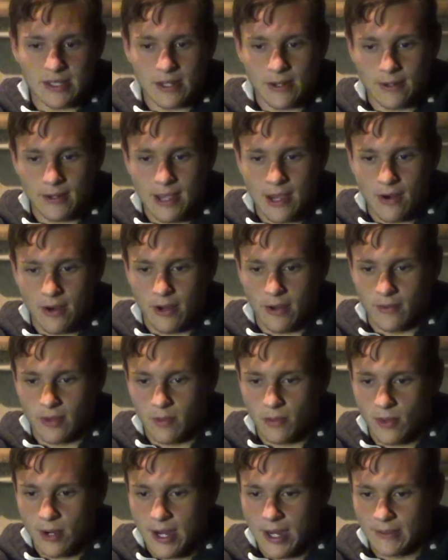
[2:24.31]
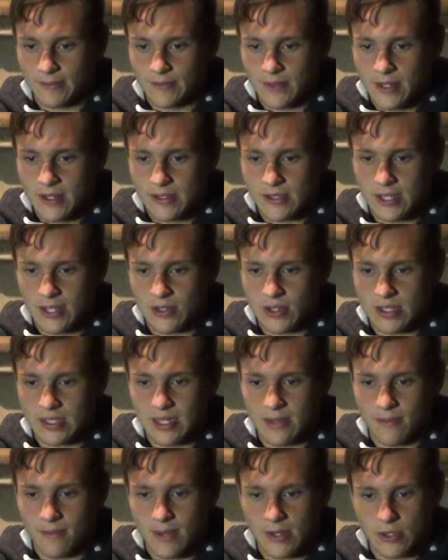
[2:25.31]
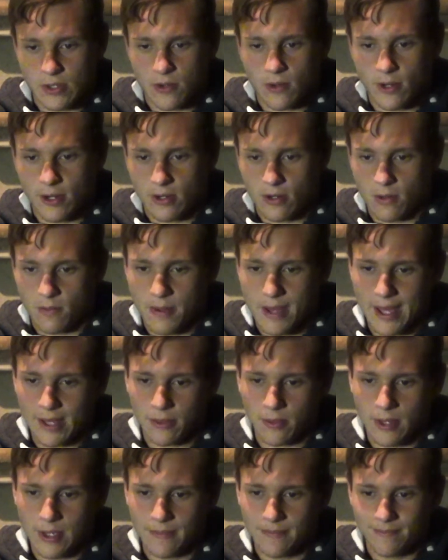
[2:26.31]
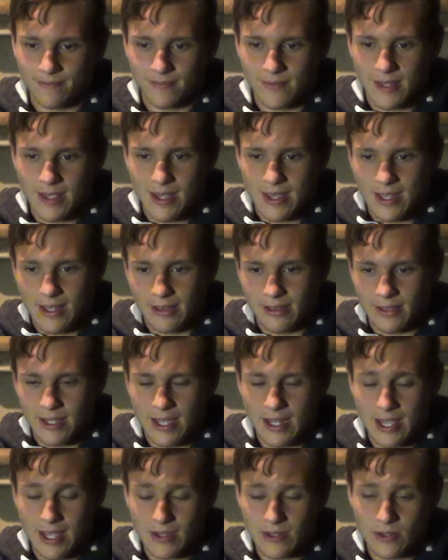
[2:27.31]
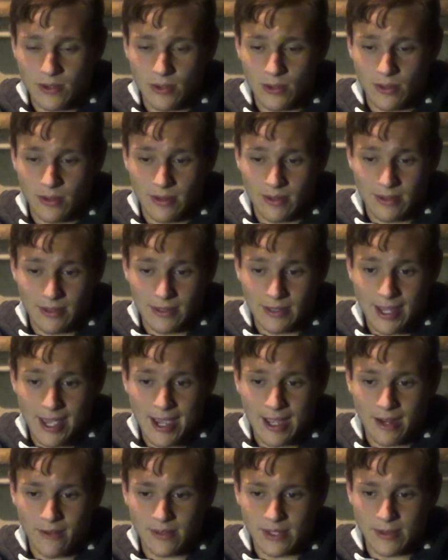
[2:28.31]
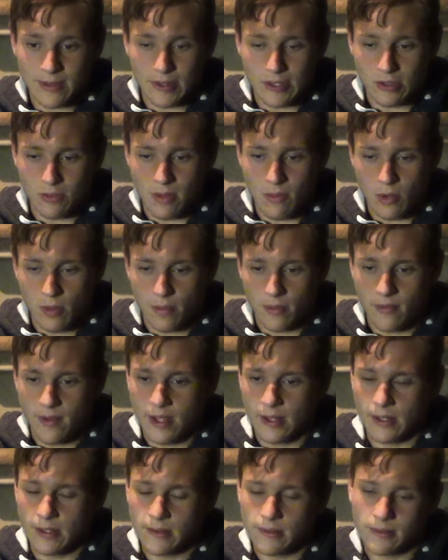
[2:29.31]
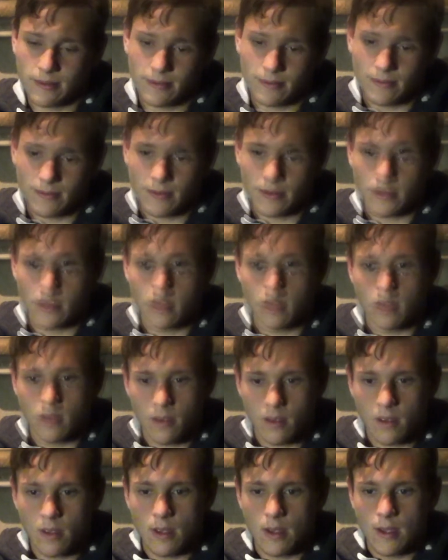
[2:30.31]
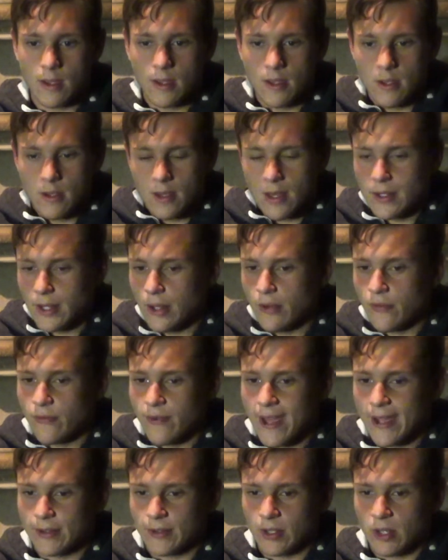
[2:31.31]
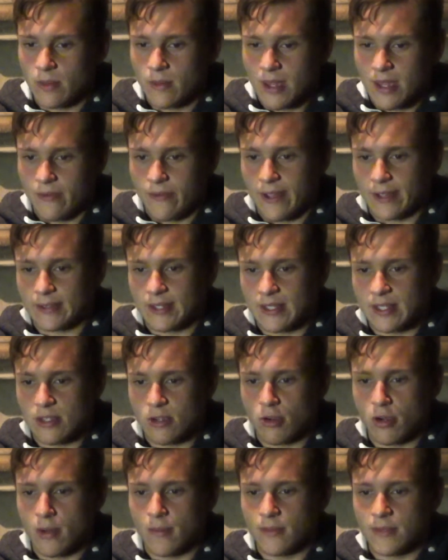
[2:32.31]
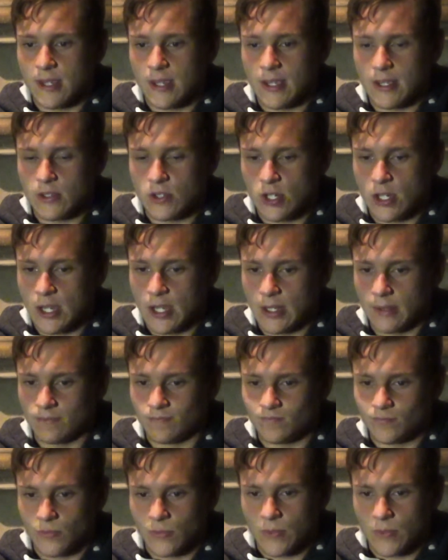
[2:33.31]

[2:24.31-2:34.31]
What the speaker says: certain area of the brain, such as the mesocortical pathway, leading to negative symptoms to be more prevalent. Another factor that may affect the COMT gene,